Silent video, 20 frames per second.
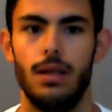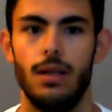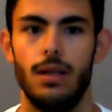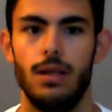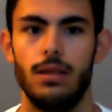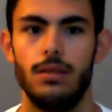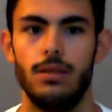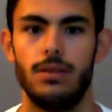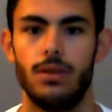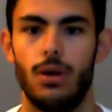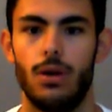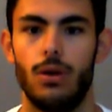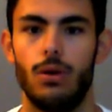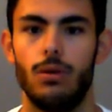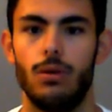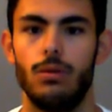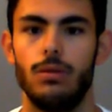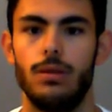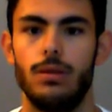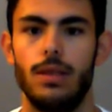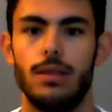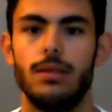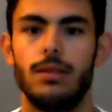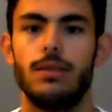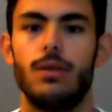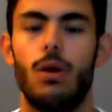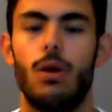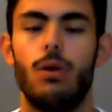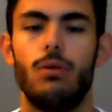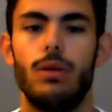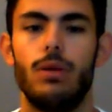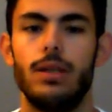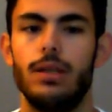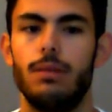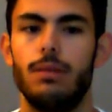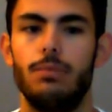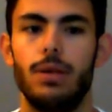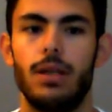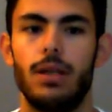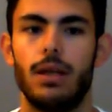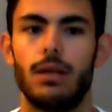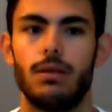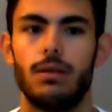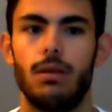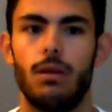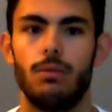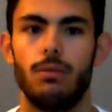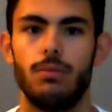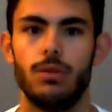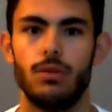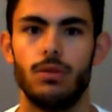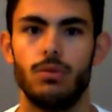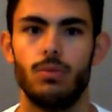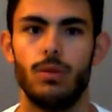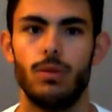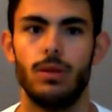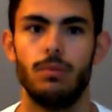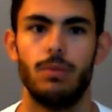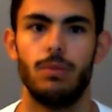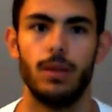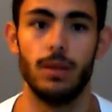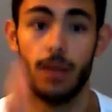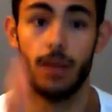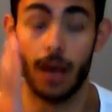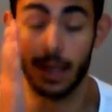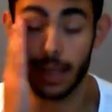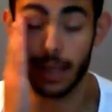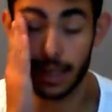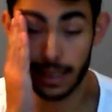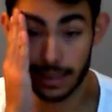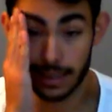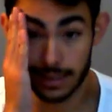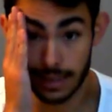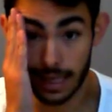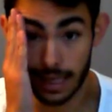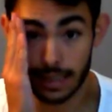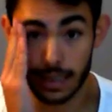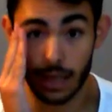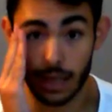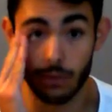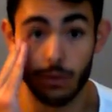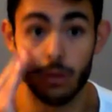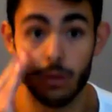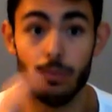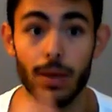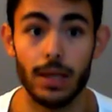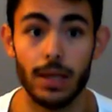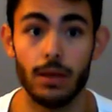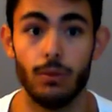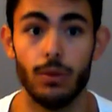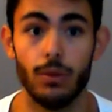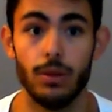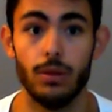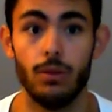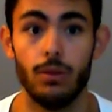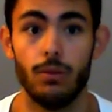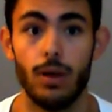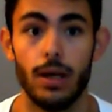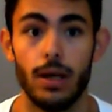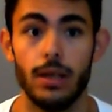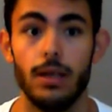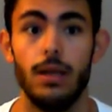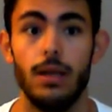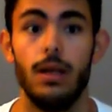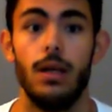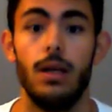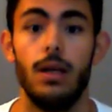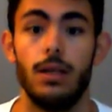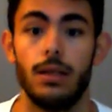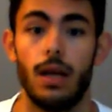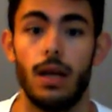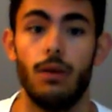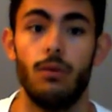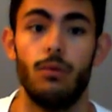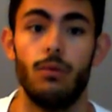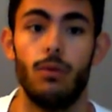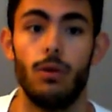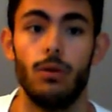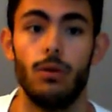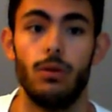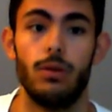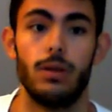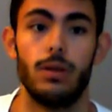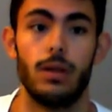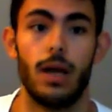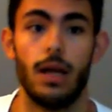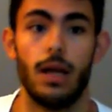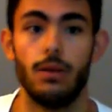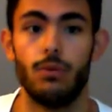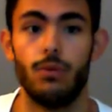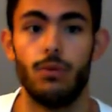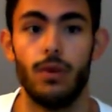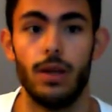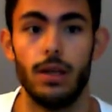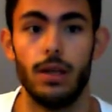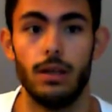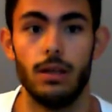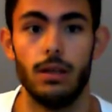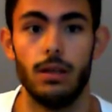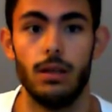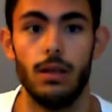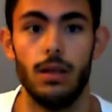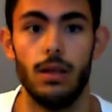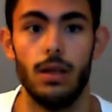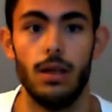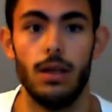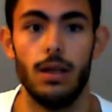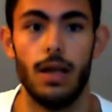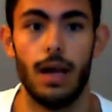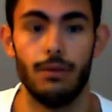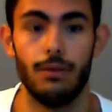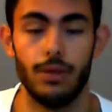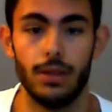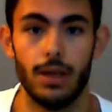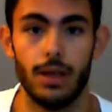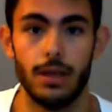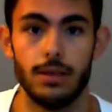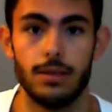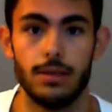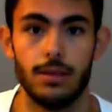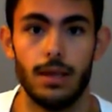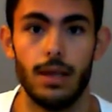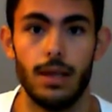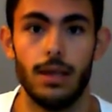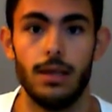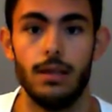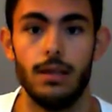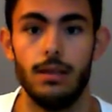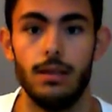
So this is already a big accomplishment, but like I said, I will make a video why Kevin can't fail. Have a nice day.